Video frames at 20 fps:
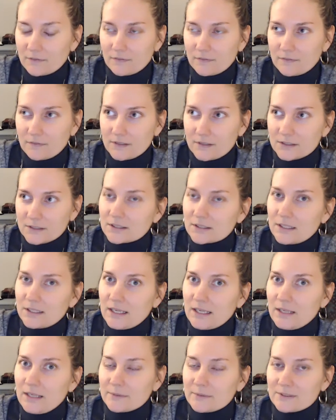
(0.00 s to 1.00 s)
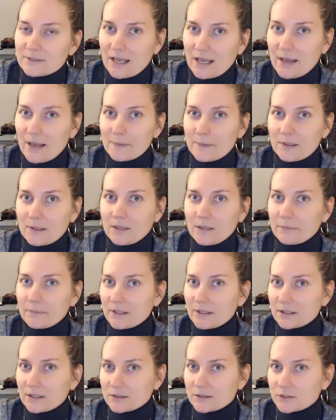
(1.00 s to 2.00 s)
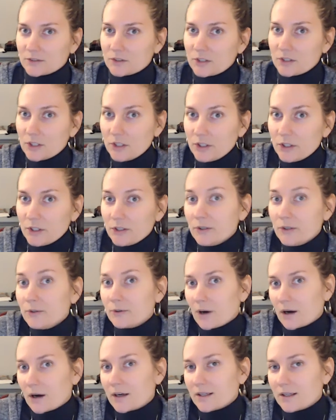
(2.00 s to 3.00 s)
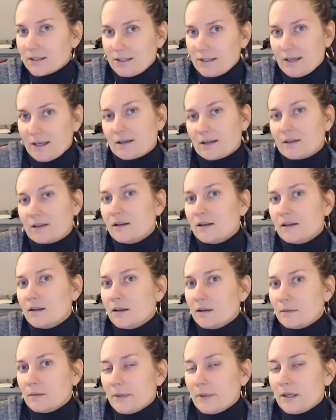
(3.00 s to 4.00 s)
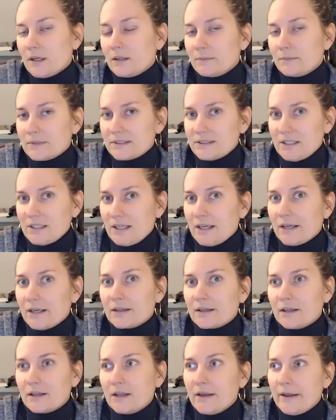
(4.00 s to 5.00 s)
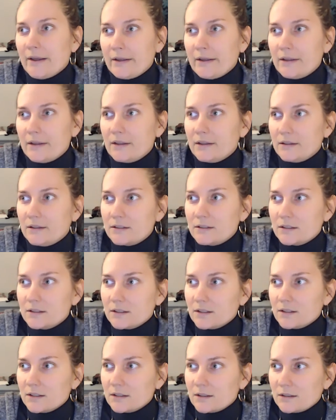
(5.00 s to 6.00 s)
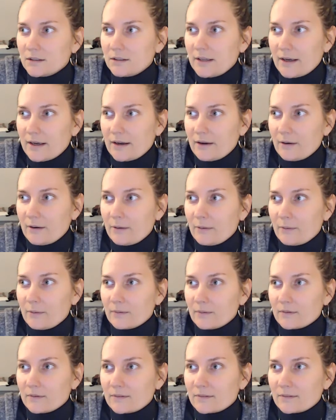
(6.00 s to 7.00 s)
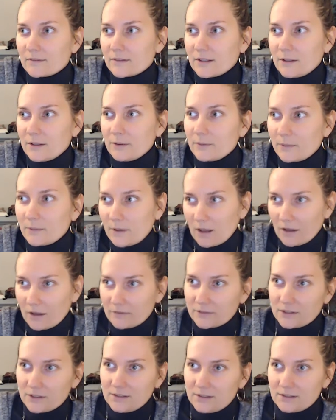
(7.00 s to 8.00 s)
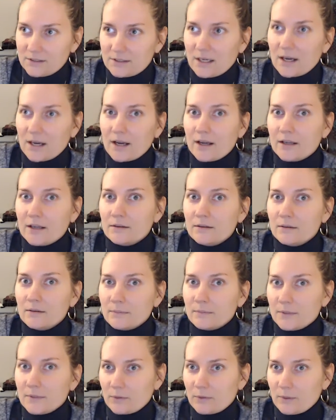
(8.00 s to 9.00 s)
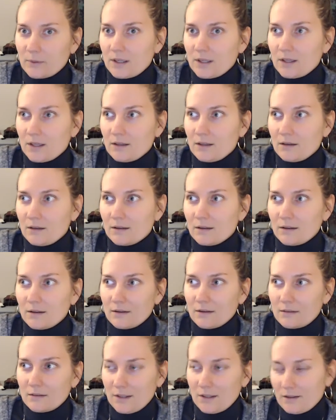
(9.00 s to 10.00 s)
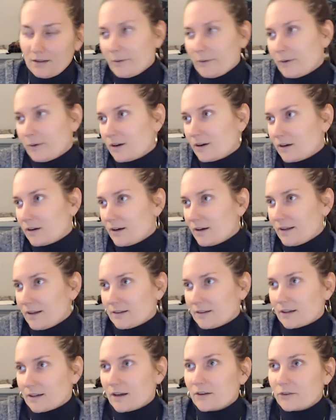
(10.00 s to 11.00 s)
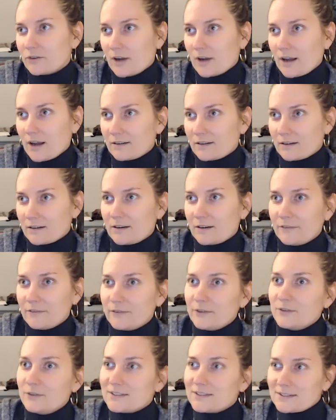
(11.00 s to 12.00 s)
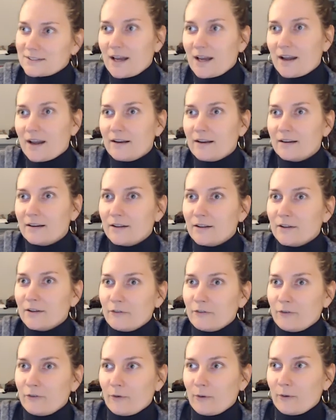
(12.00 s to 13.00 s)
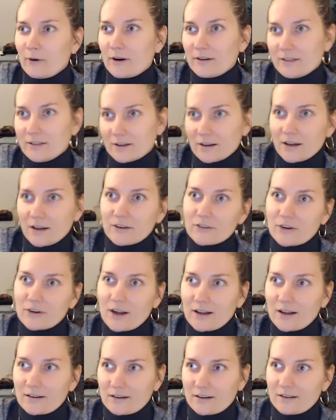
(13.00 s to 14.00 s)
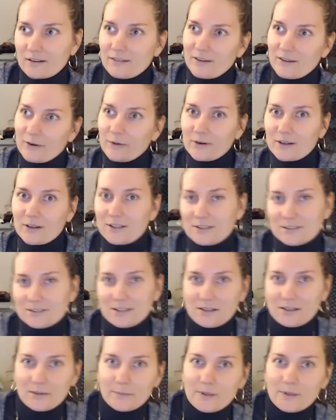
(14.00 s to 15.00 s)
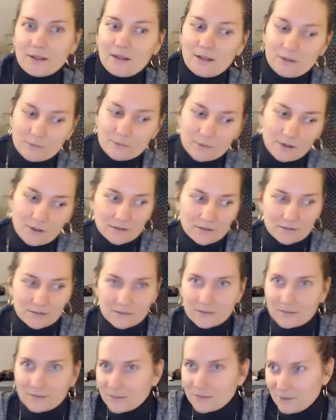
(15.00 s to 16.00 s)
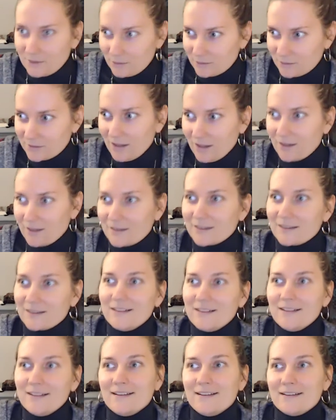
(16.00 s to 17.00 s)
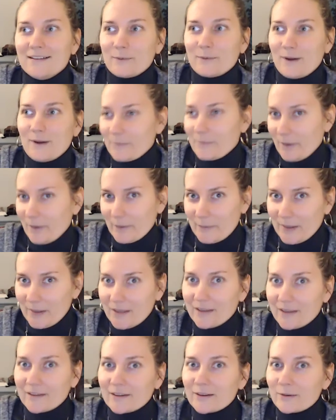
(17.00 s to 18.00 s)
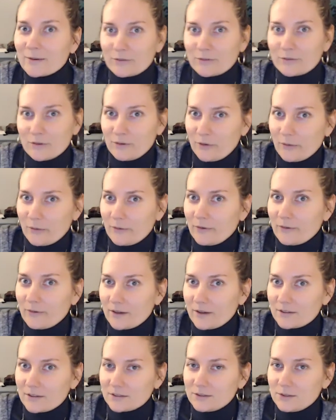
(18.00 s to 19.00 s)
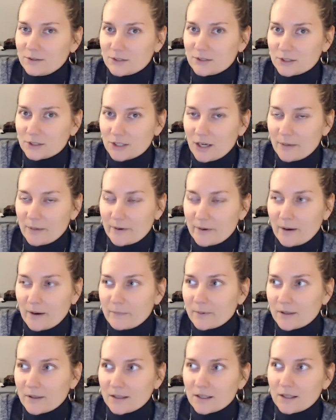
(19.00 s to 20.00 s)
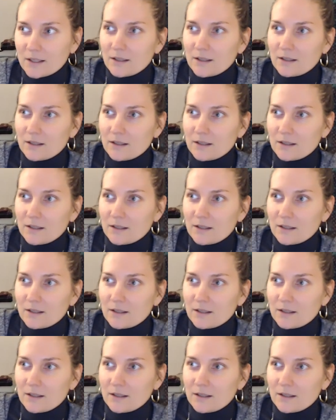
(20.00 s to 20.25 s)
this claim is happening because you, architect, made a mistake, and now you have to decide between the owner and the contractor. If you decide for the contractor, the owner is going to be like, well, you suck. Why am I paying you if you don't know how to do your job properly?